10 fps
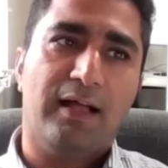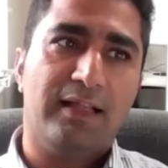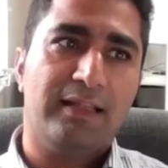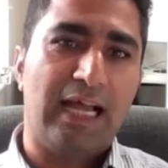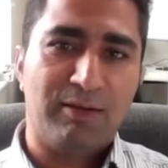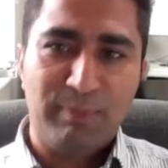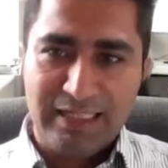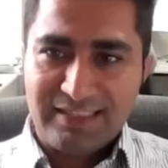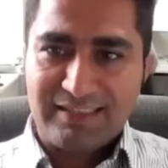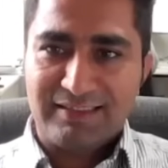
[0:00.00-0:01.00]
That
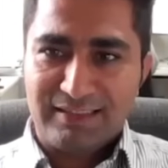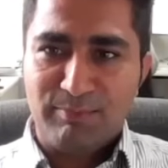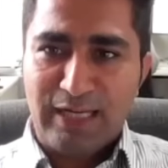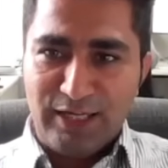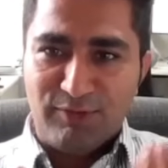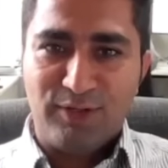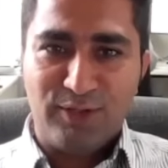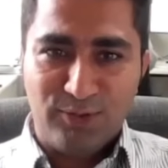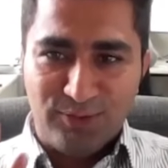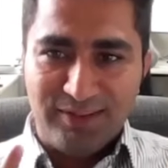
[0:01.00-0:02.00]
means some kind of a, you
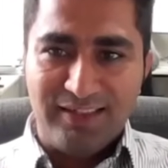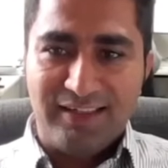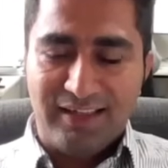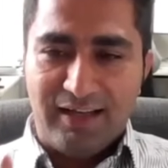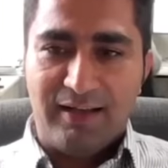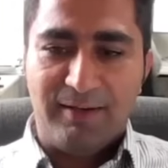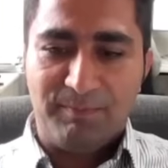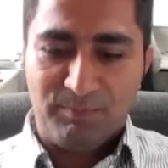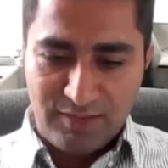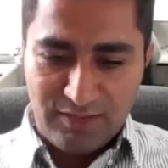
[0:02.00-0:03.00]
know,
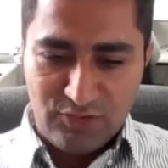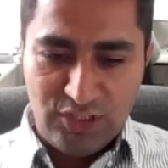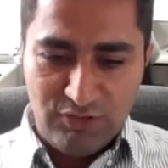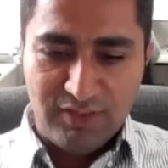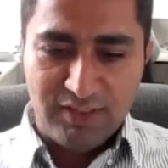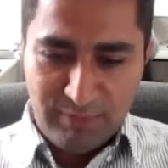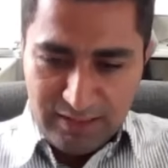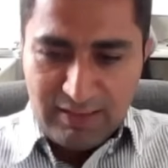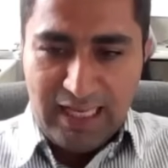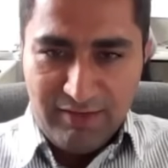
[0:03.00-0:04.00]
jivan means
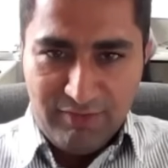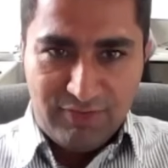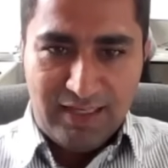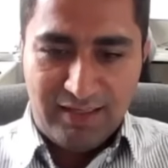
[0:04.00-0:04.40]
life, and